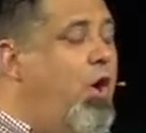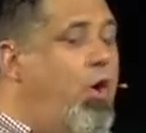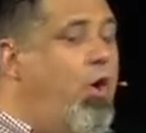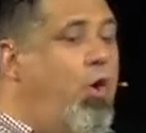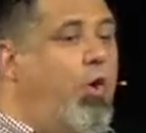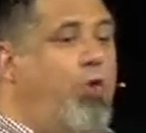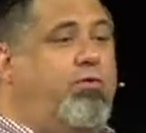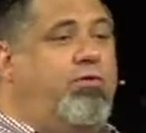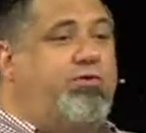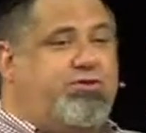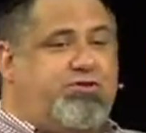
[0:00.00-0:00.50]

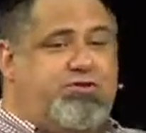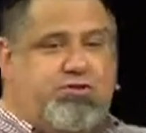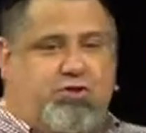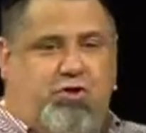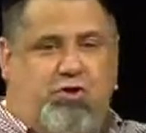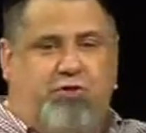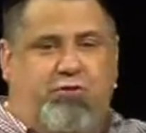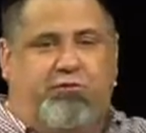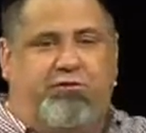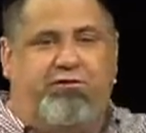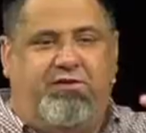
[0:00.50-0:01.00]
all the
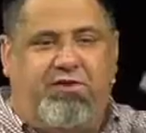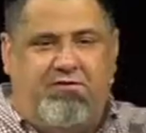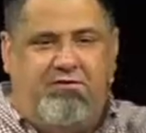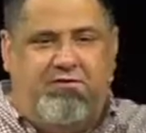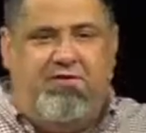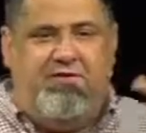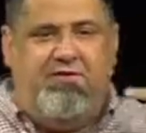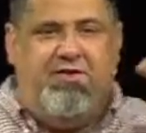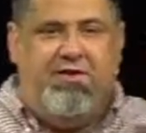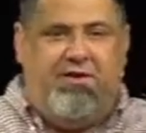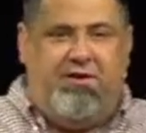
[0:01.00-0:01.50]
struggles and
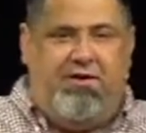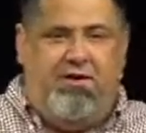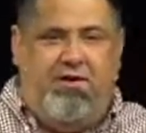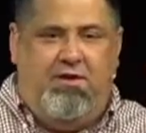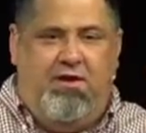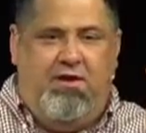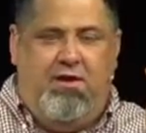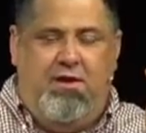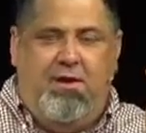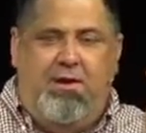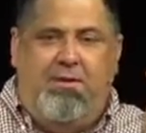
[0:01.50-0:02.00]
everything?
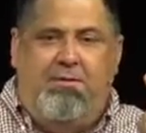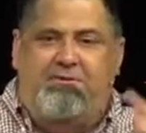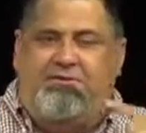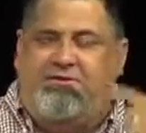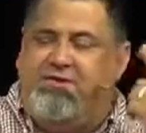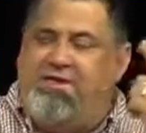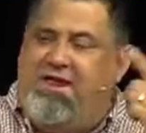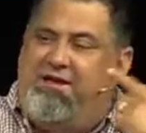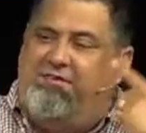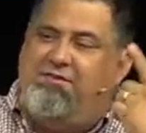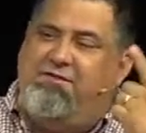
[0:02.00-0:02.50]

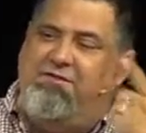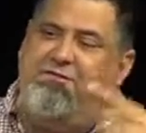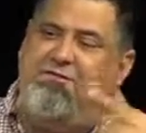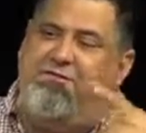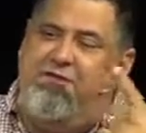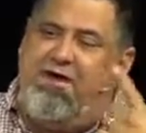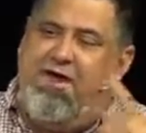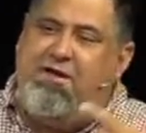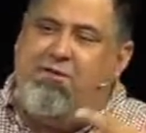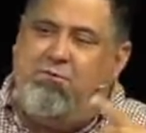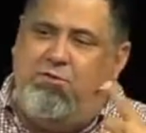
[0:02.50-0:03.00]
See, that's the
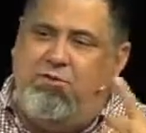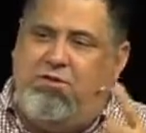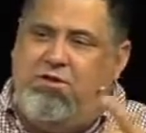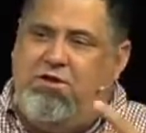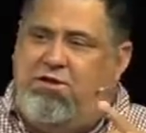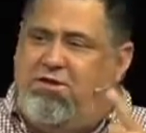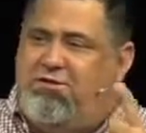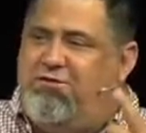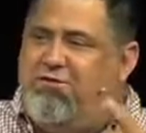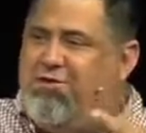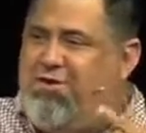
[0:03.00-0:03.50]
fight when you
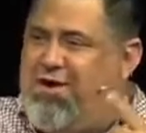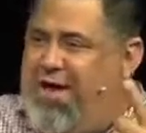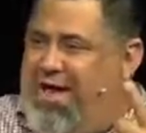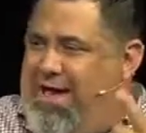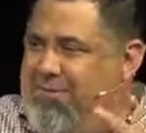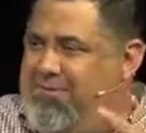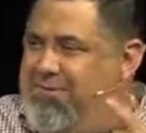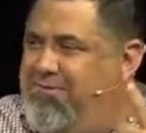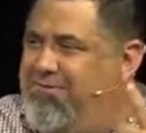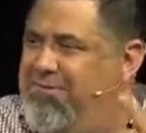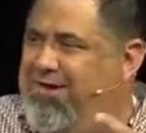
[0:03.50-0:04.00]
get into your
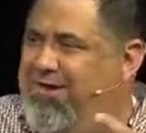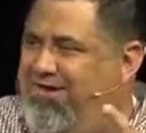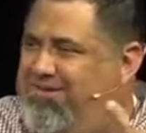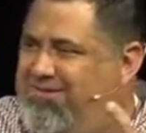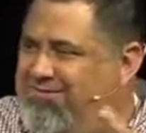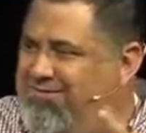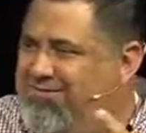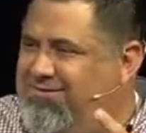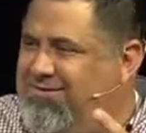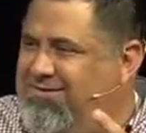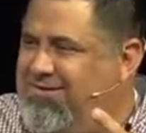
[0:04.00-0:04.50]
happy
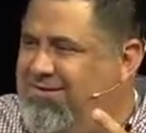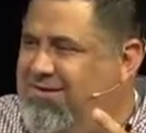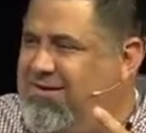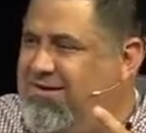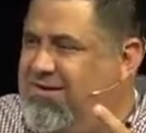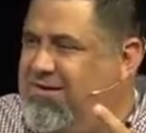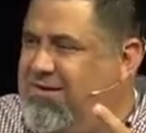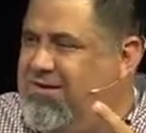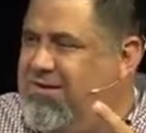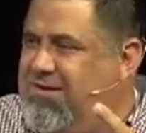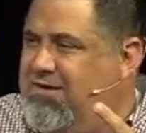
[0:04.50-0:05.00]
place.
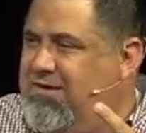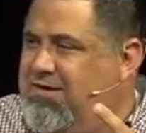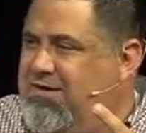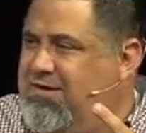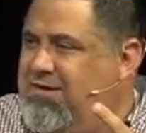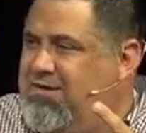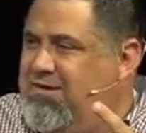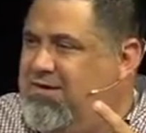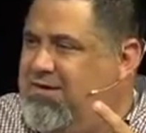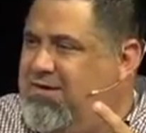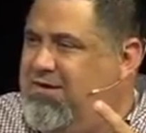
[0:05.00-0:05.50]

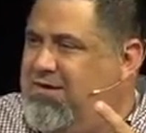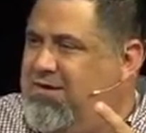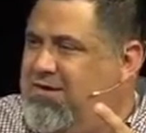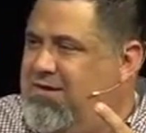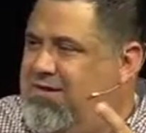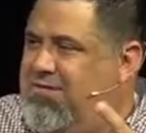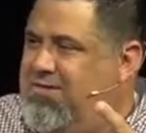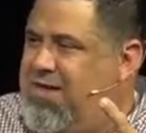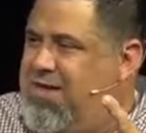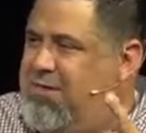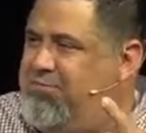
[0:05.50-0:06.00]

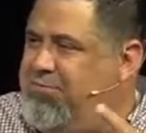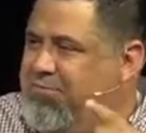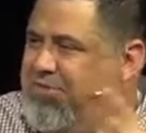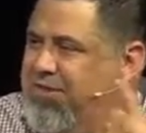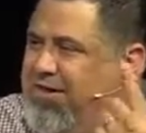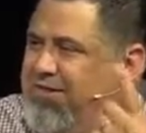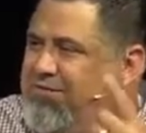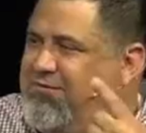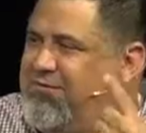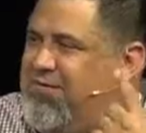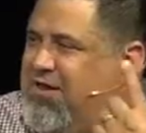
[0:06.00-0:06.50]
That
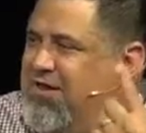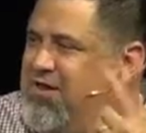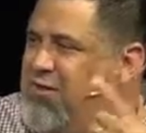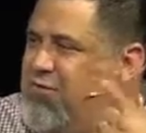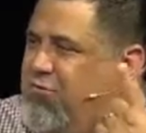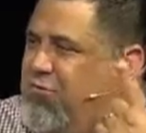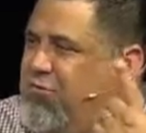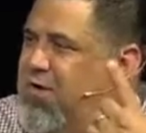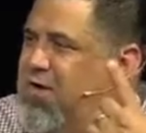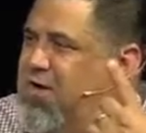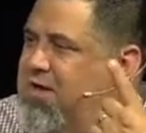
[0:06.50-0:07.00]
place that
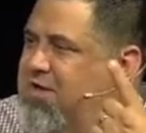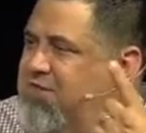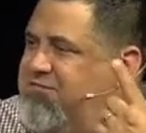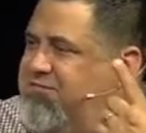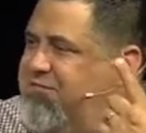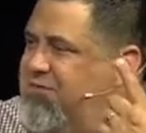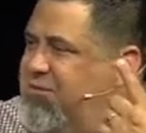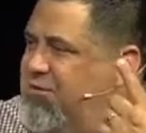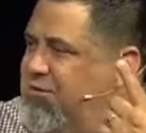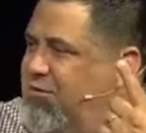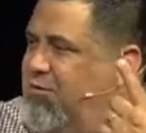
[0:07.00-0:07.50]
you
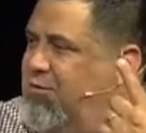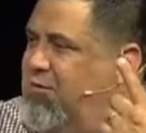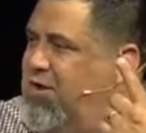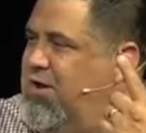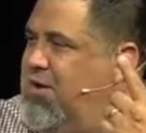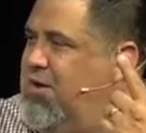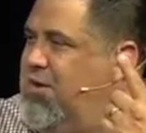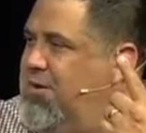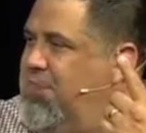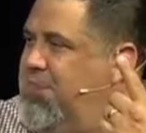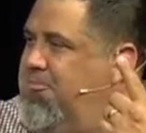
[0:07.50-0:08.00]
feel
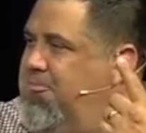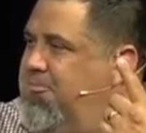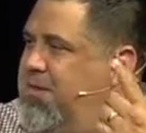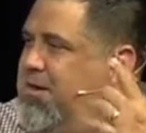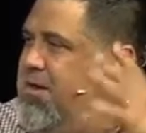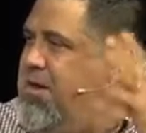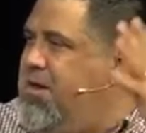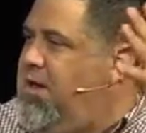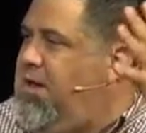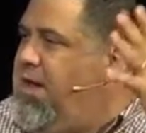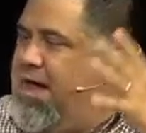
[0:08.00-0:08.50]

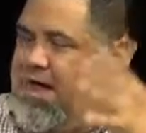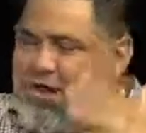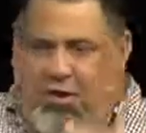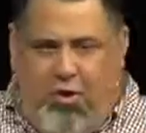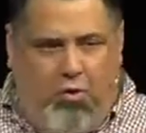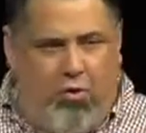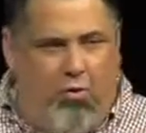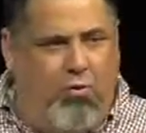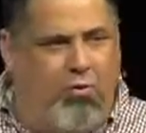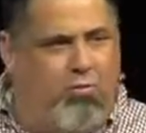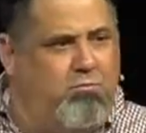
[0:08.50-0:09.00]
at
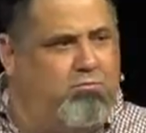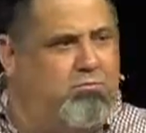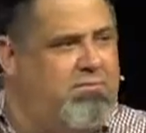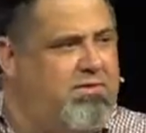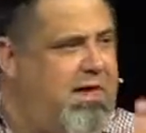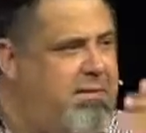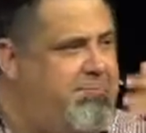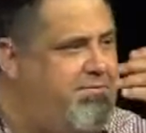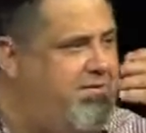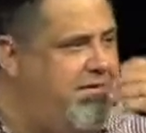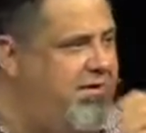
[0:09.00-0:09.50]
home,
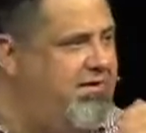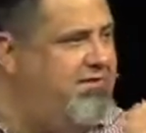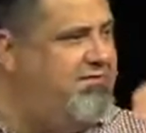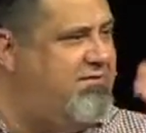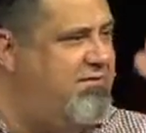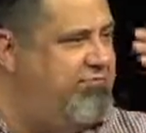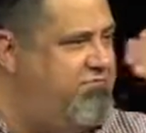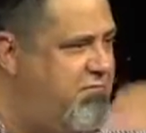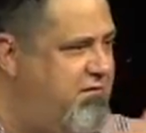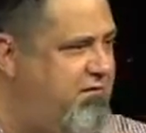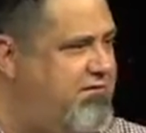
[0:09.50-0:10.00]
that place
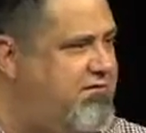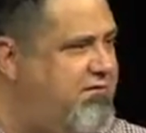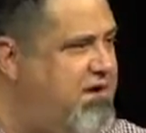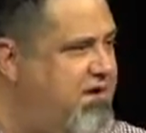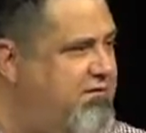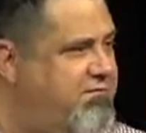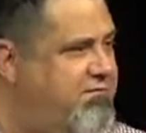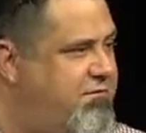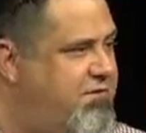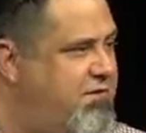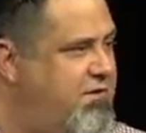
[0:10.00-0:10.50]
that brings
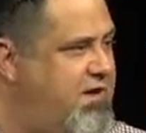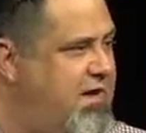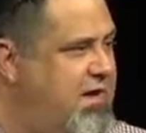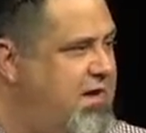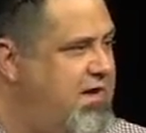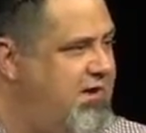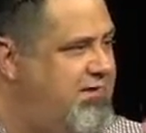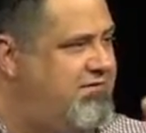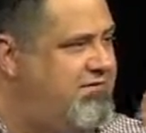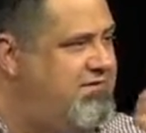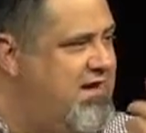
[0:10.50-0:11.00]
comfort,
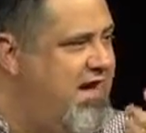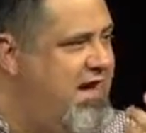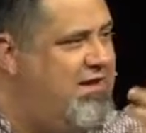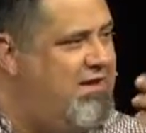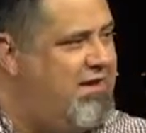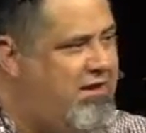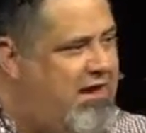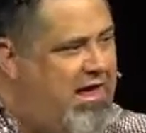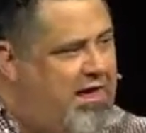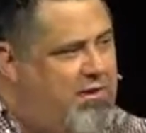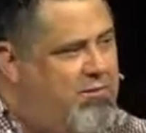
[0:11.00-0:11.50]
is not
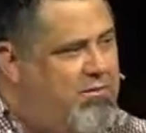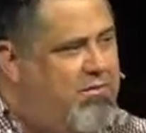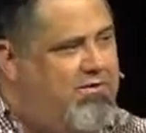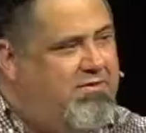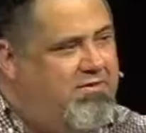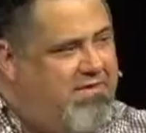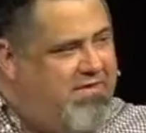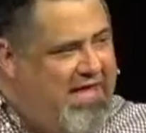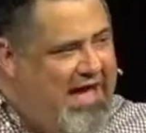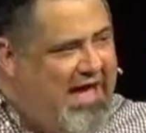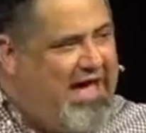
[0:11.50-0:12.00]

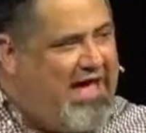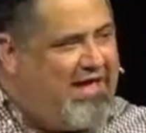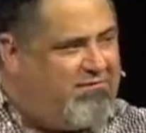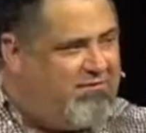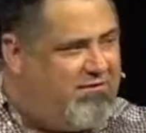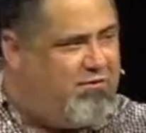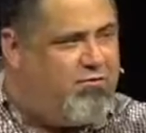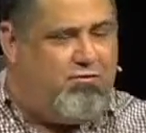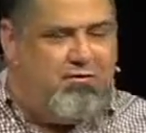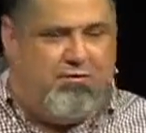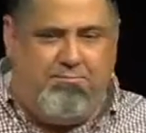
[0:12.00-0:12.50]
allowing that
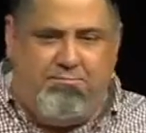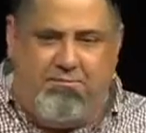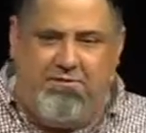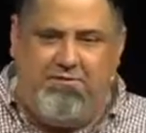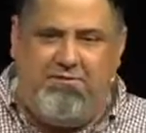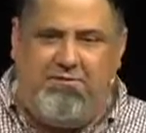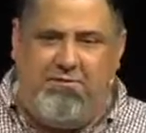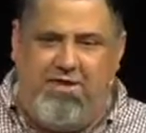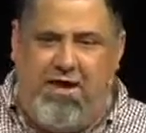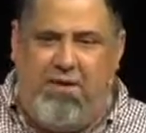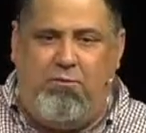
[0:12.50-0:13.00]
to creep
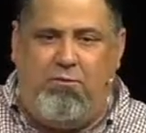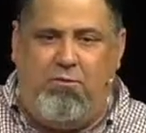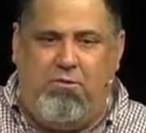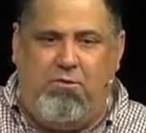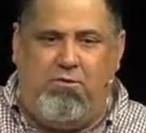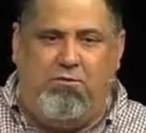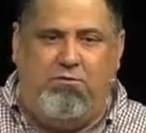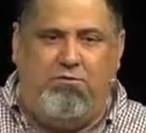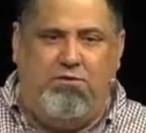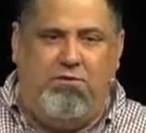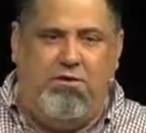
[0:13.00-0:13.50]
into that
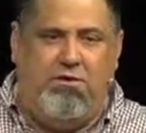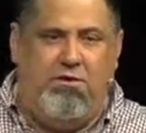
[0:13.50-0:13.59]
world.